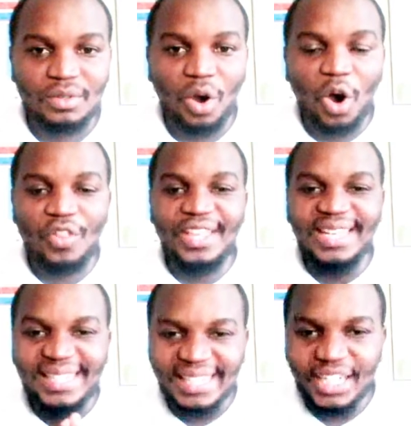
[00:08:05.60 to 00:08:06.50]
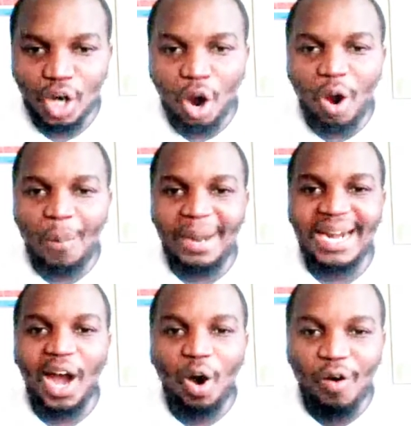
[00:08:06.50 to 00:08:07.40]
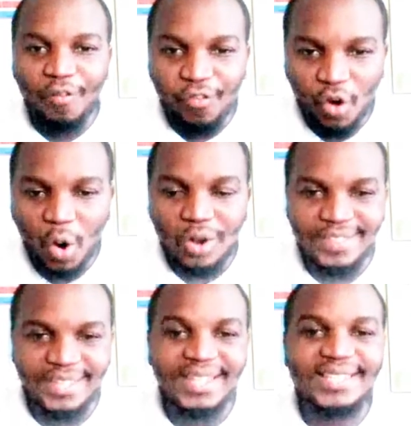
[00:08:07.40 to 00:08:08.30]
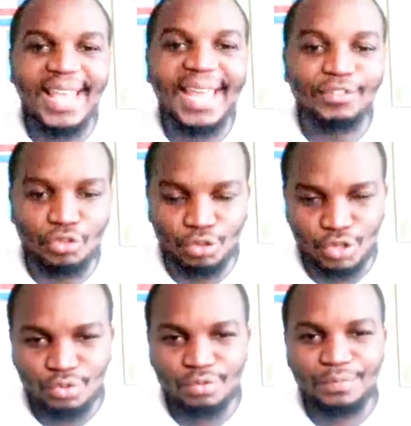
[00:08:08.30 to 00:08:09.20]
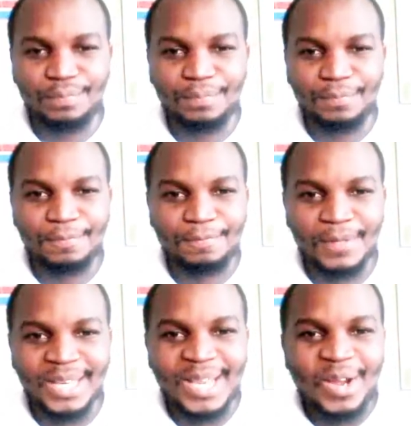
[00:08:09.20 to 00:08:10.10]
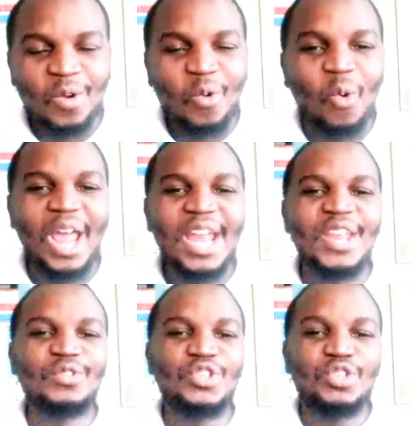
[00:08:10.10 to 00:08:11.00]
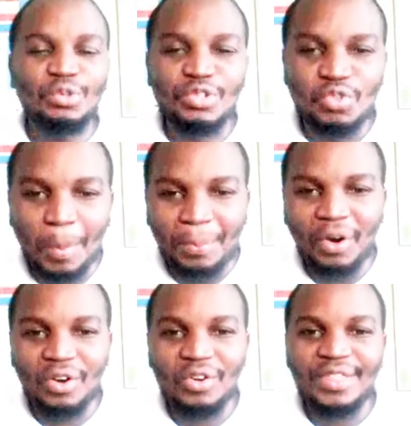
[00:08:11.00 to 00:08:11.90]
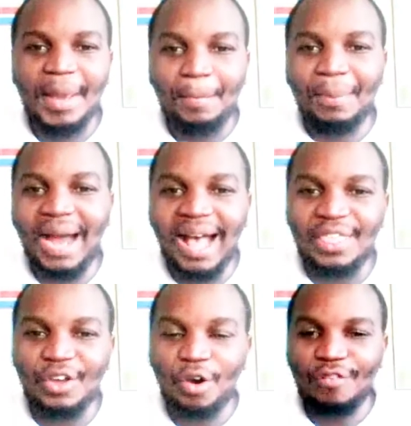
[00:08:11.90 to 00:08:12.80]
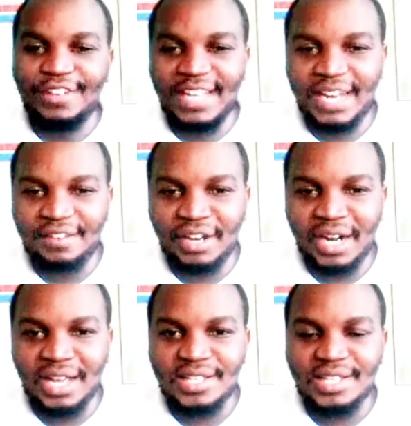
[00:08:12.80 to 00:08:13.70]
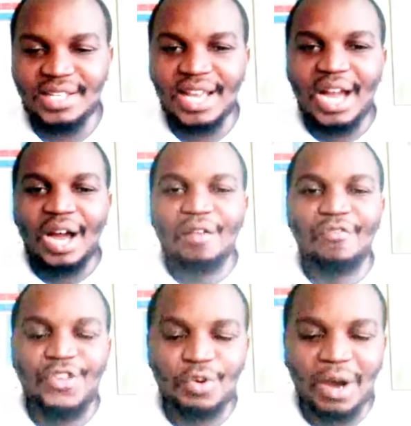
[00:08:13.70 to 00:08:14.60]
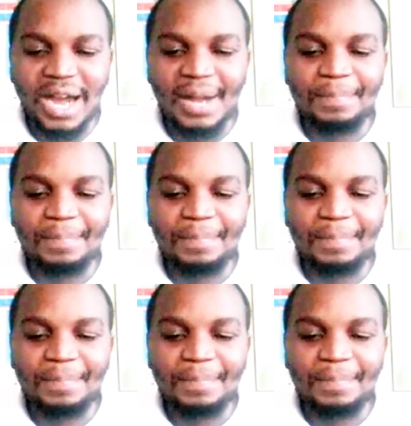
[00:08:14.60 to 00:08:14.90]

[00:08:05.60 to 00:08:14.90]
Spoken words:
Or they did all manner of wrong things unto you. When you choose to follow the path of deliverance, viewer,